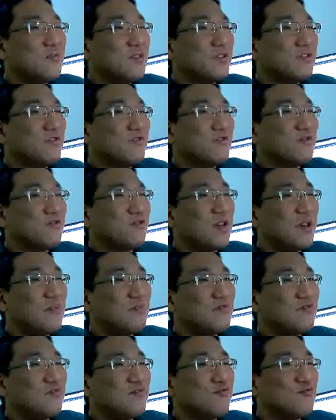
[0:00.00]
don't have
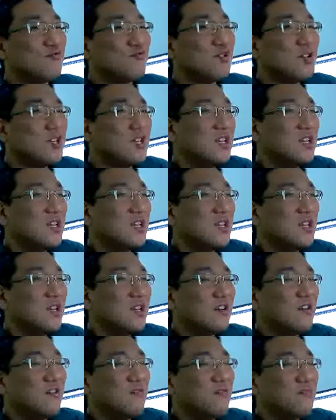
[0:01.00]
to
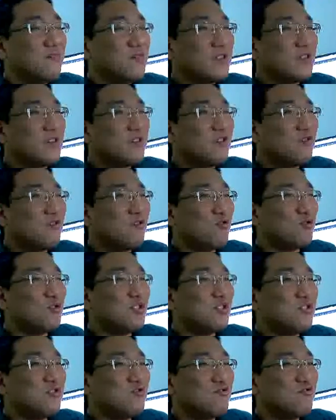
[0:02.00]
load
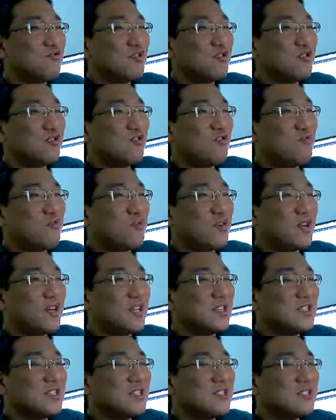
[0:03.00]
the operating
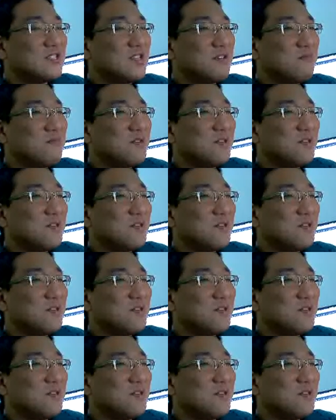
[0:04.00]
system.